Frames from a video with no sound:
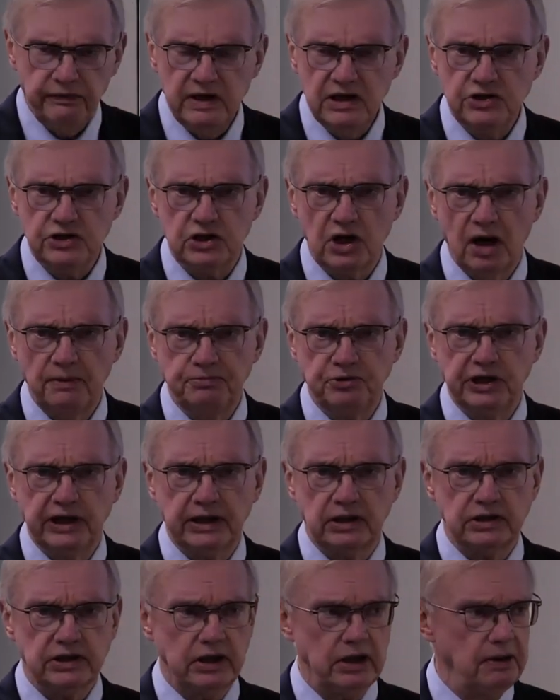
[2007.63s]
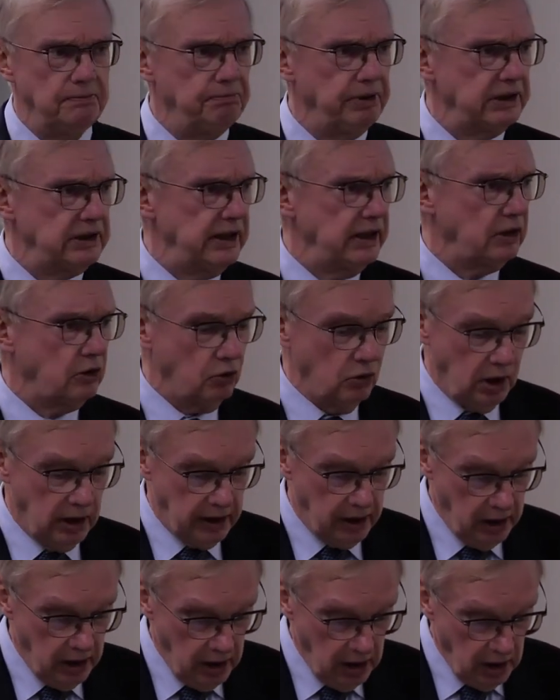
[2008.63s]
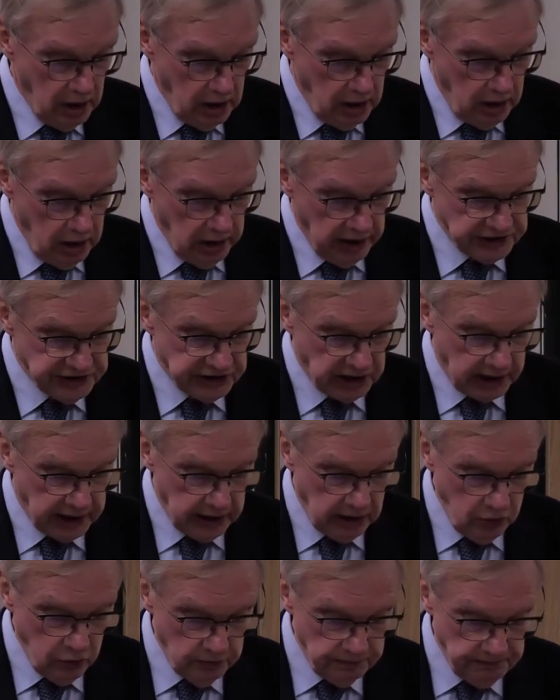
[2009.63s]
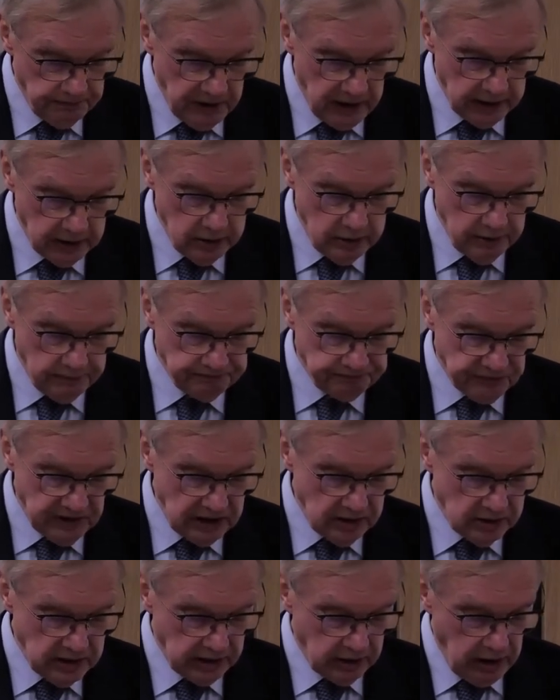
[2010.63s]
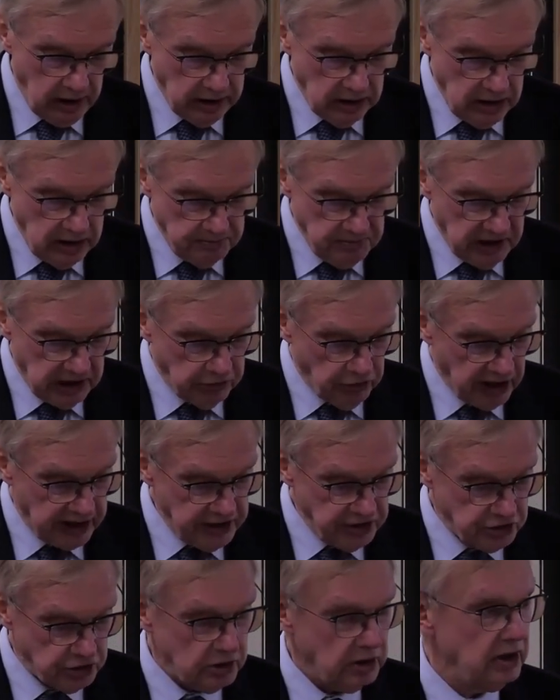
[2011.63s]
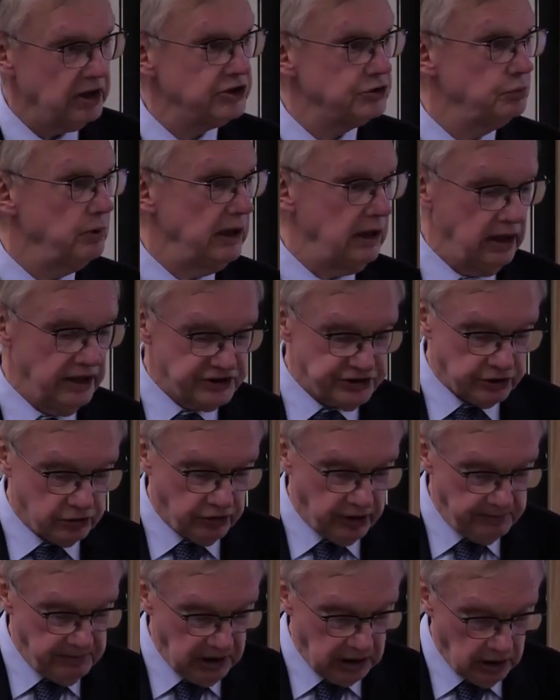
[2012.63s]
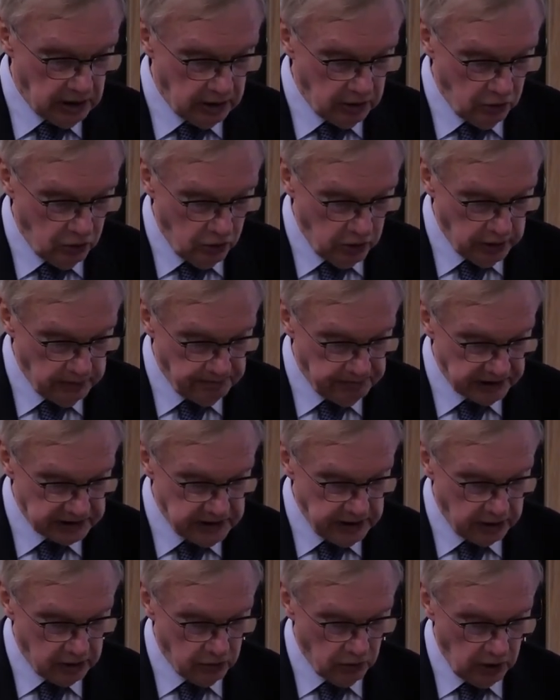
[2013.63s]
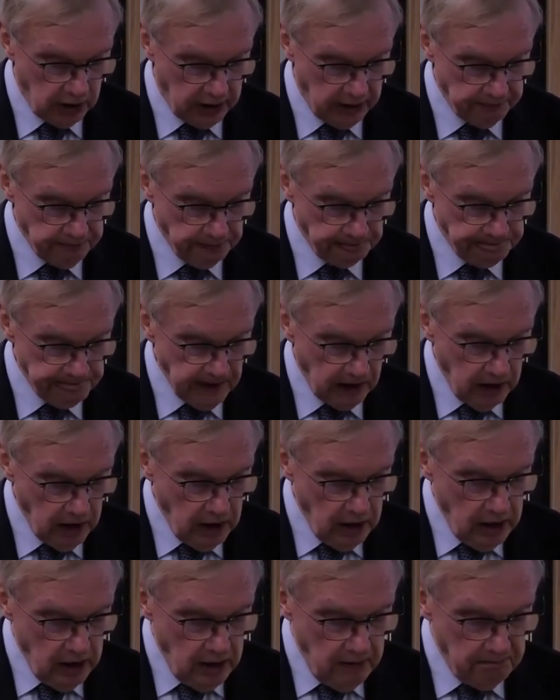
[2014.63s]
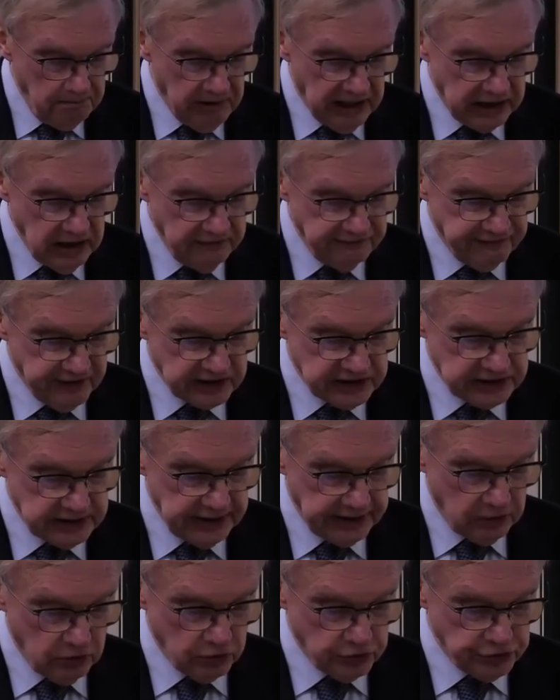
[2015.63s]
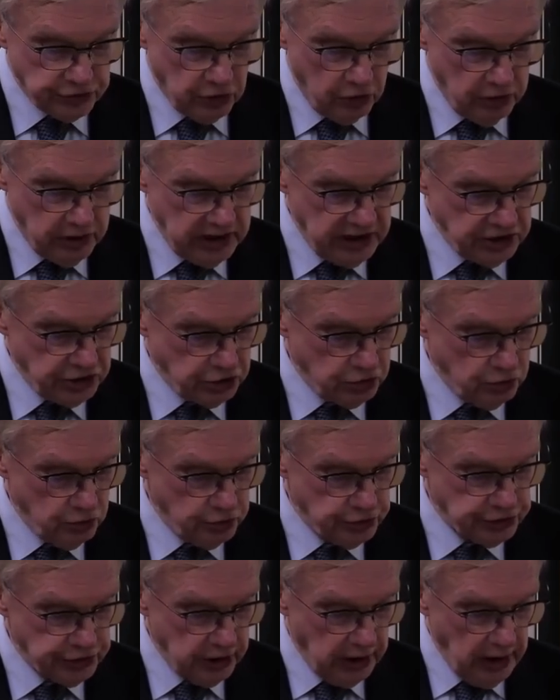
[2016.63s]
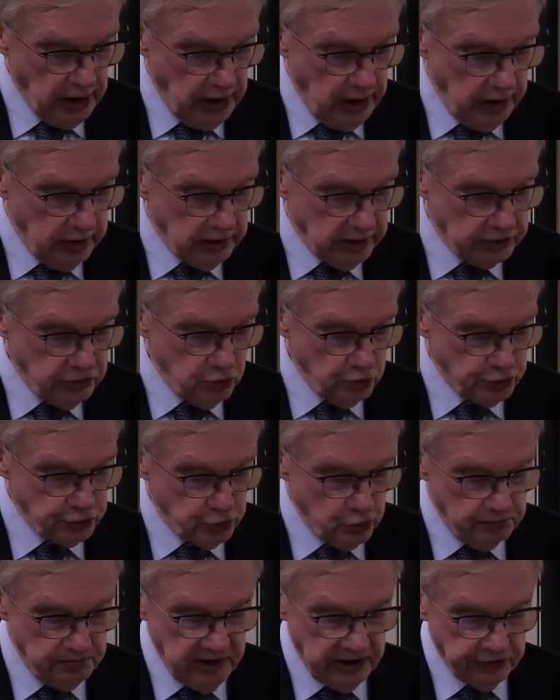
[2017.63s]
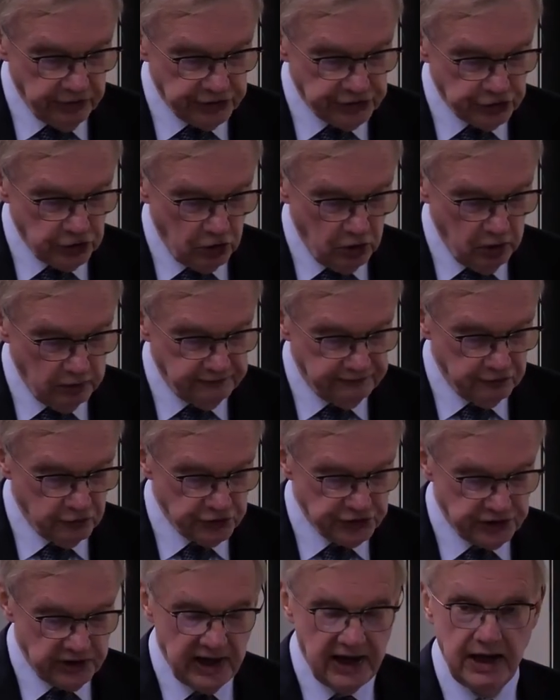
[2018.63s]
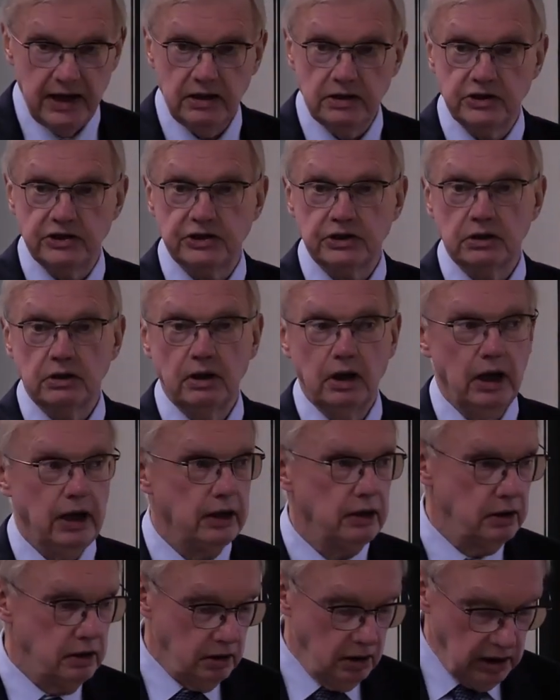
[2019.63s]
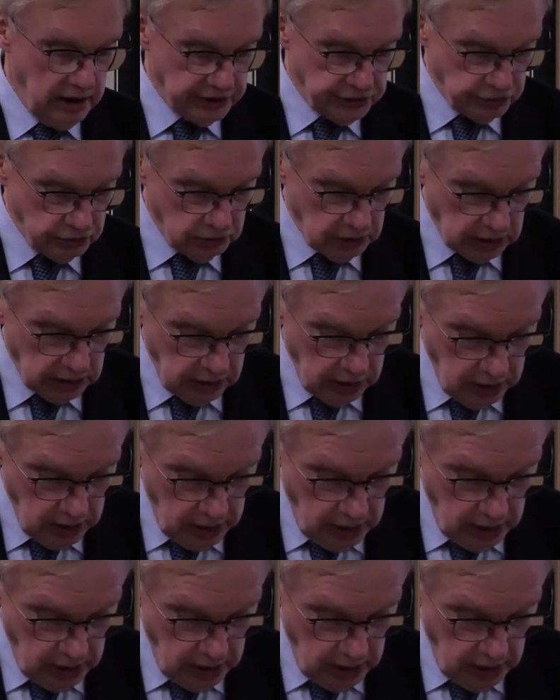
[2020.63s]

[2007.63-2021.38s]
These subjects, and in particular asylum and, and immigration, as well as criminal law in particular, manifestly concerned issues that used to be reserved for states and national